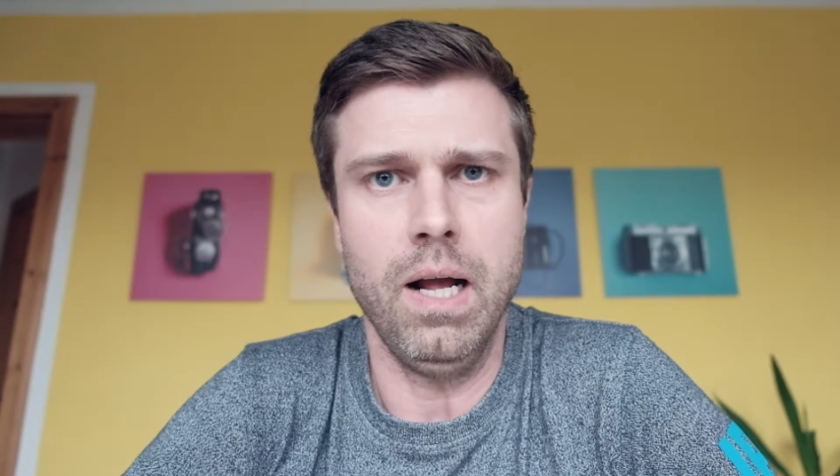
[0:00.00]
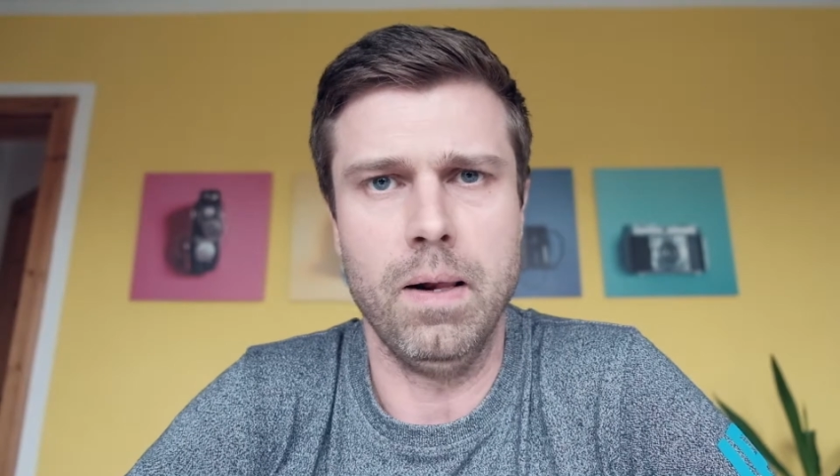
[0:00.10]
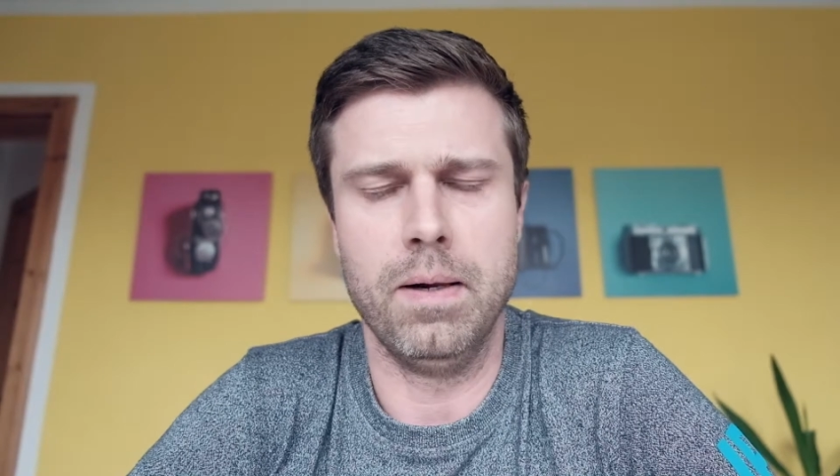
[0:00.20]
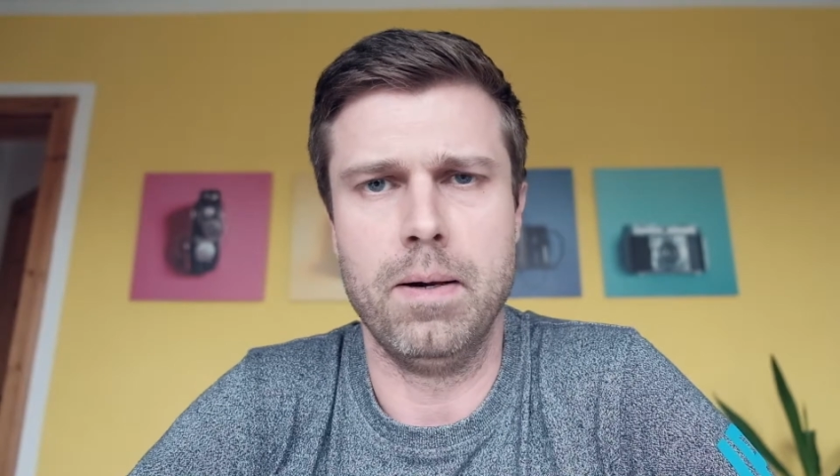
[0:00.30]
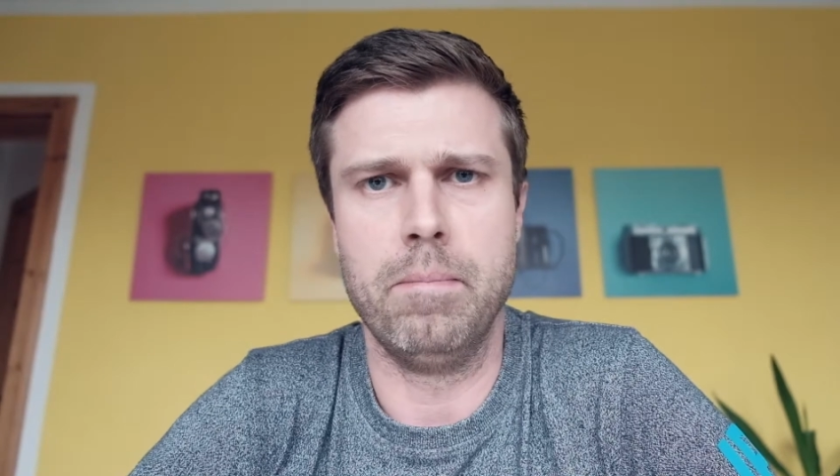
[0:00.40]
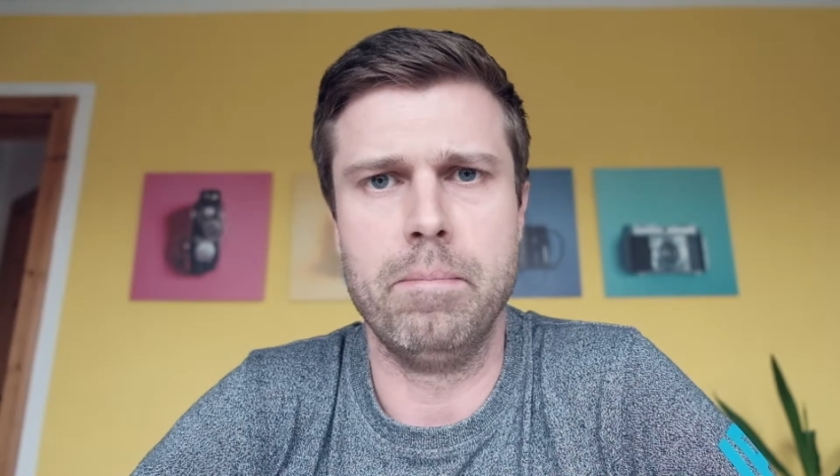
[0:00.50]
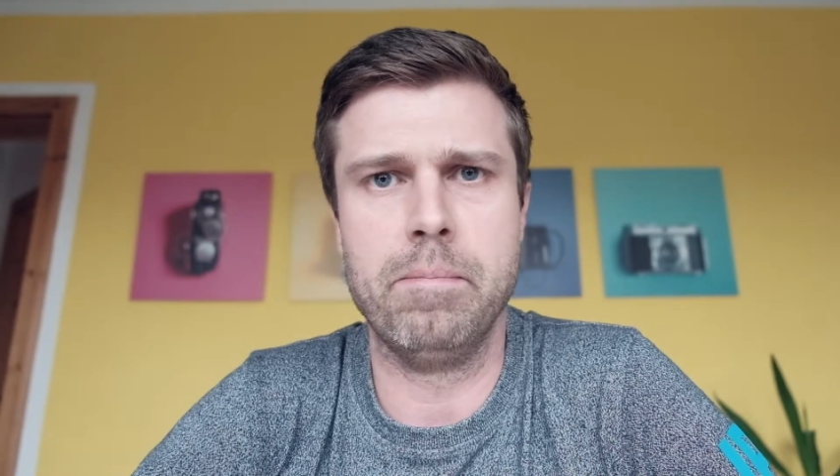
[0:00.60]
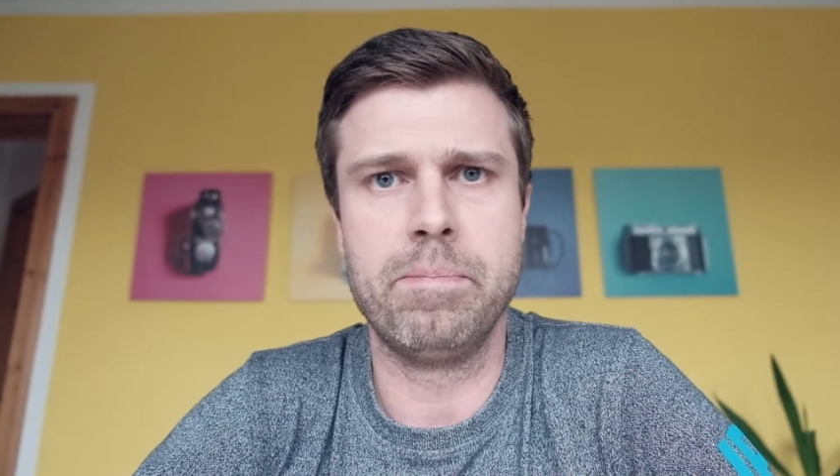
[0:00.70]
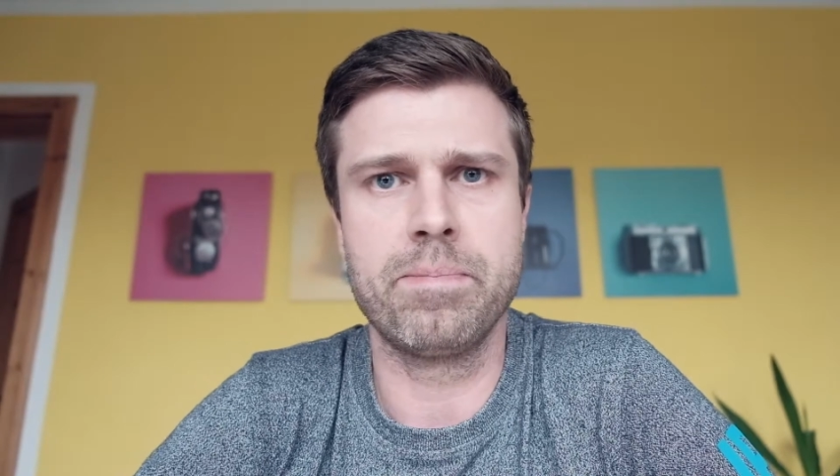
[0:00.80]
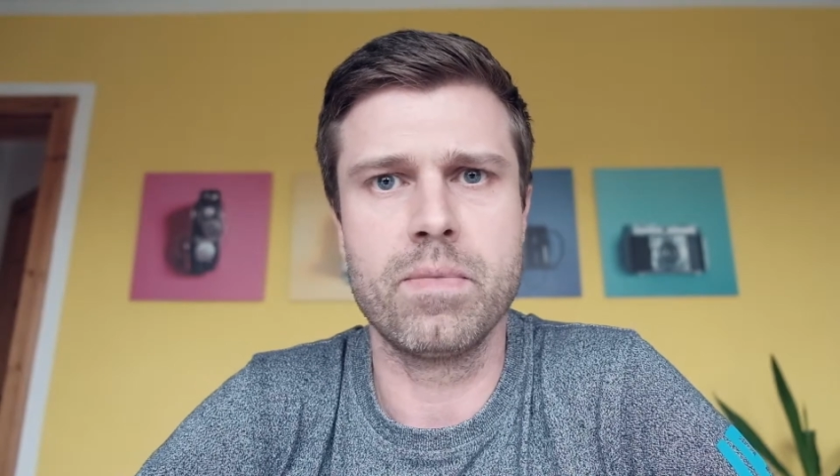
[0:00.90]

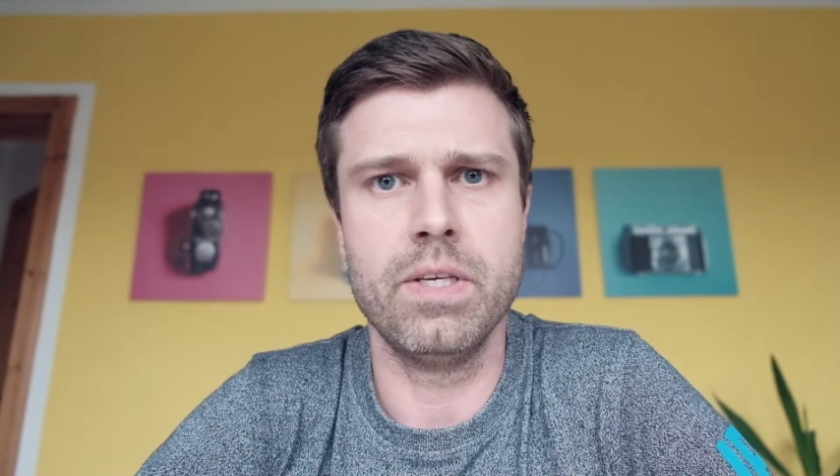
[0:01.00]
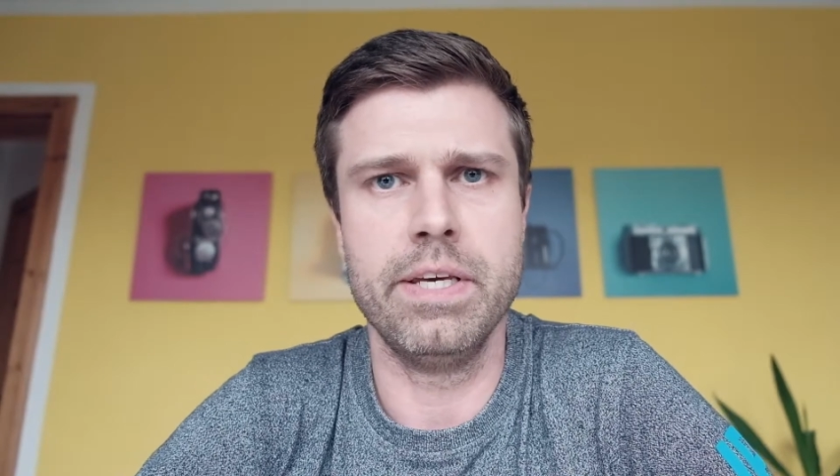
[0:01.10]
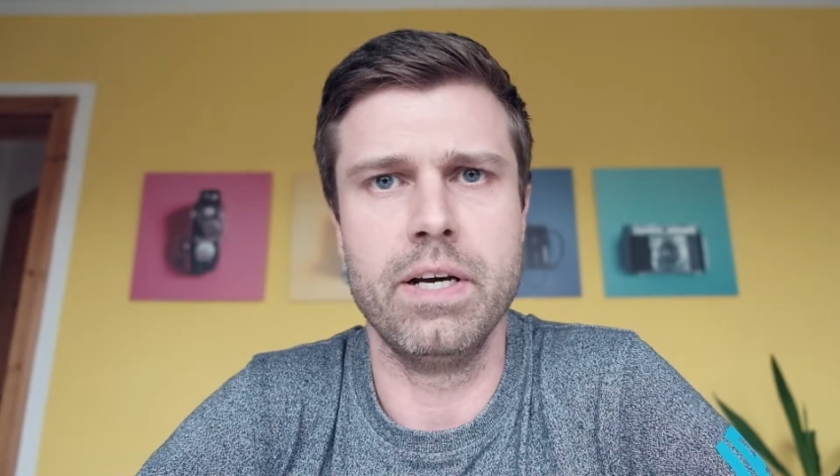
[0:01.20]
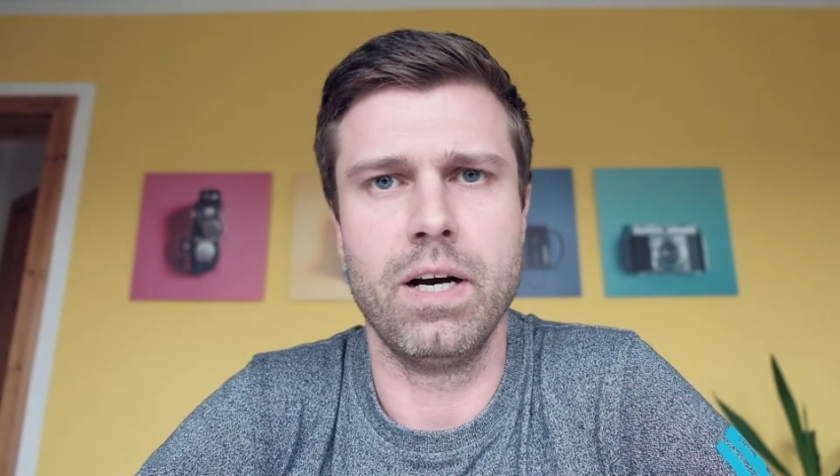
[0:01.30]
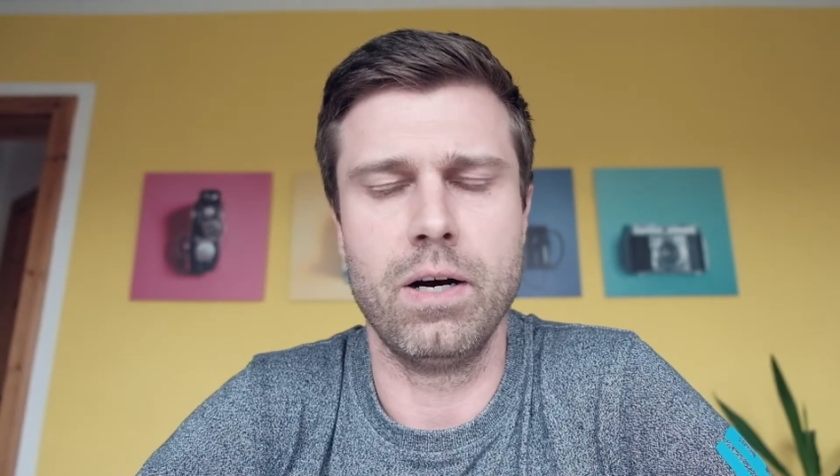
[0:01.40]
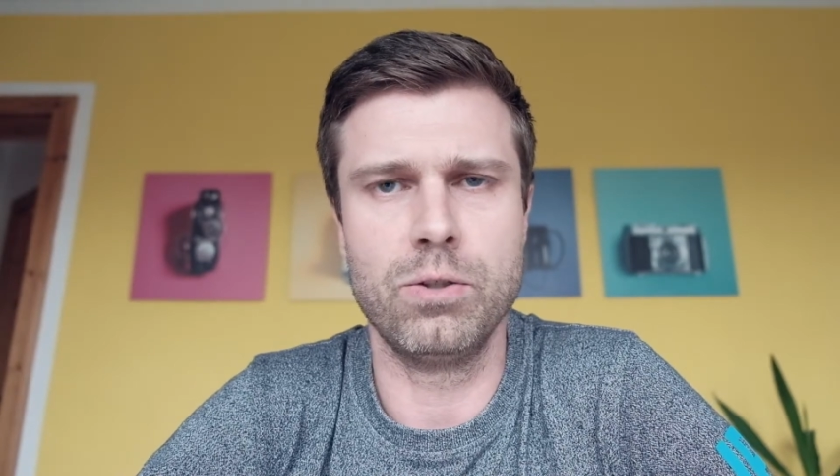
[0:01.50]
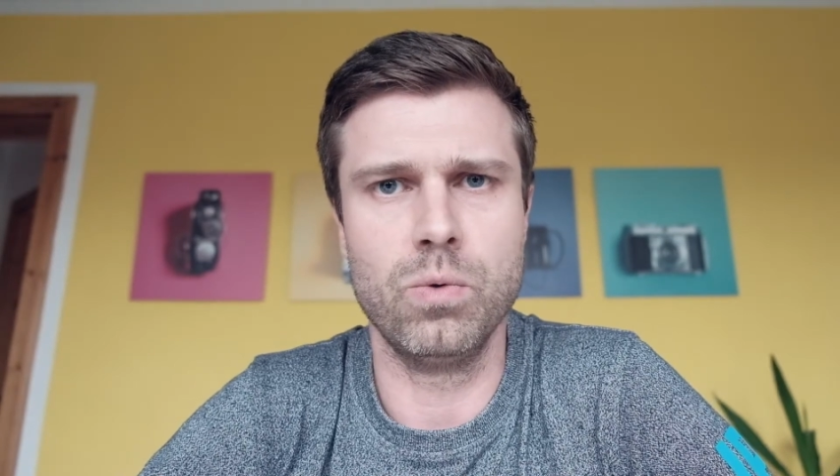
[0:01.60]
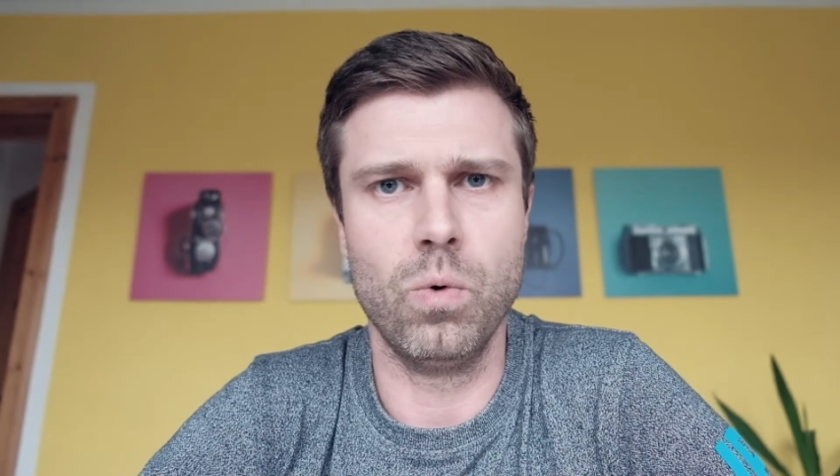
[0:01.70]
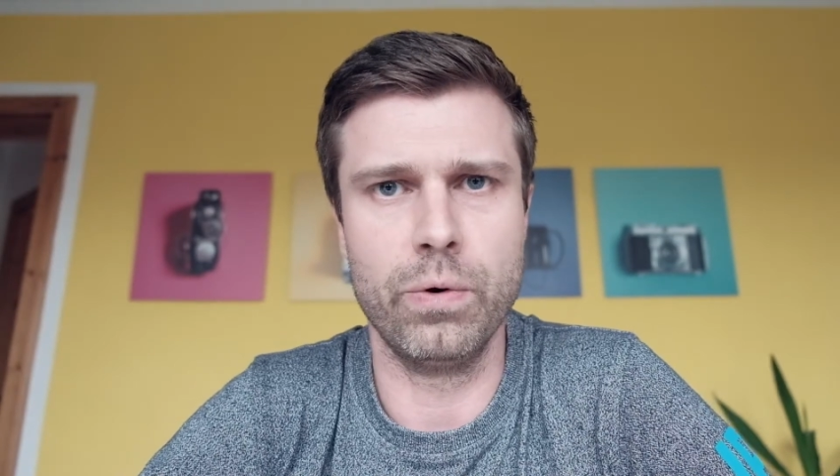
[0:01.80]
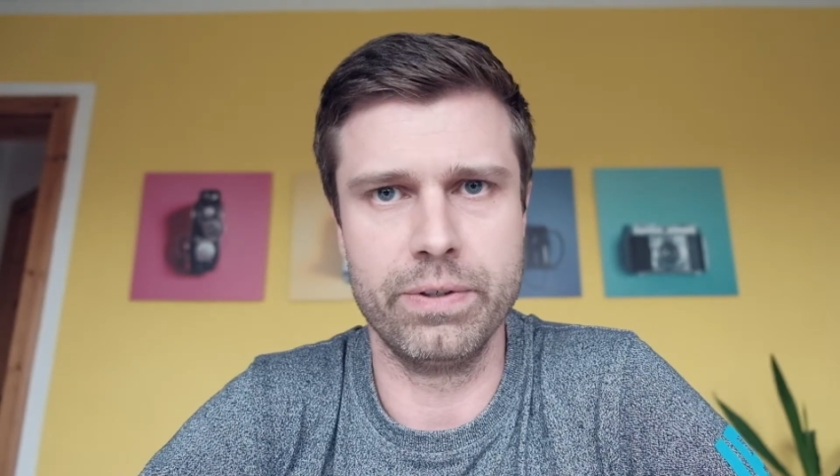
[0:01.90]
how
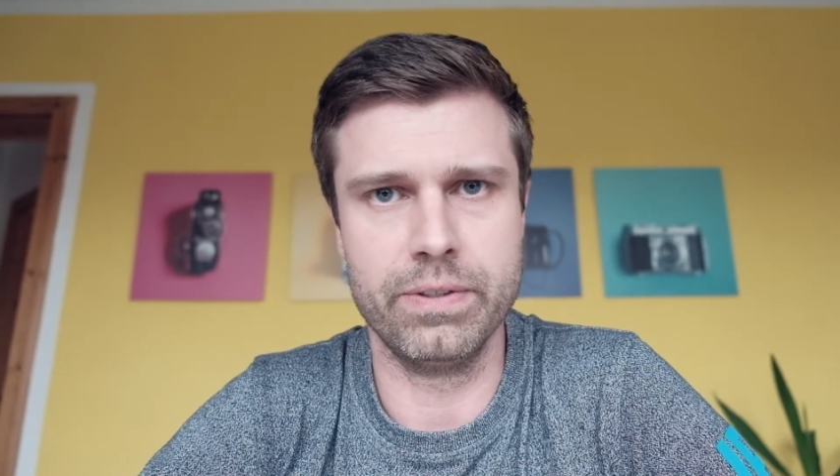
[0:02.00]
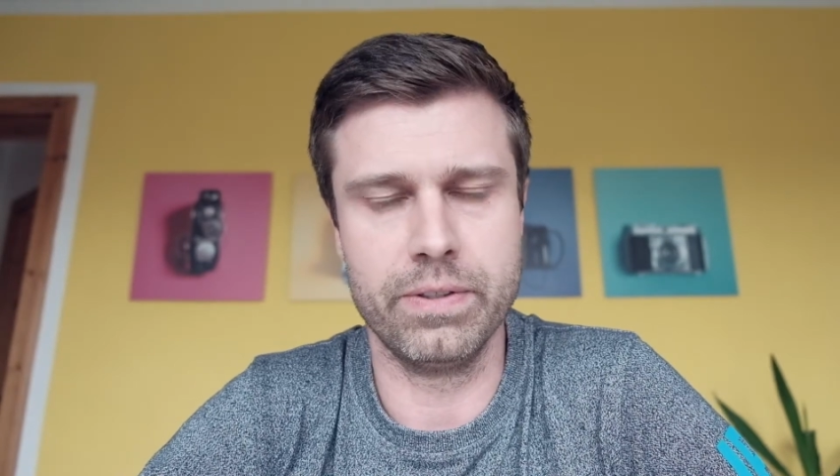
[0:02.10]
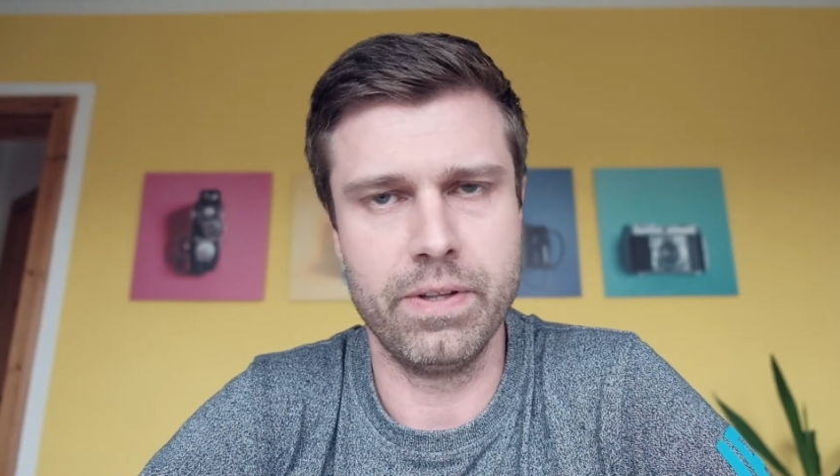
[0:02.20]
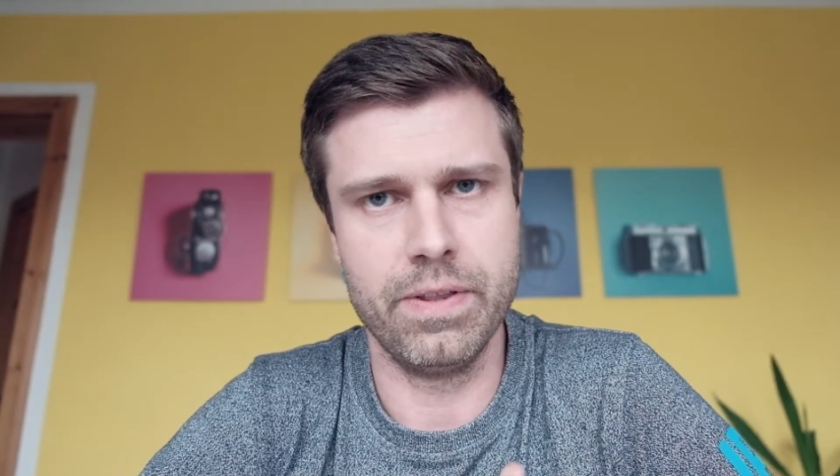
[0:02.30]
to order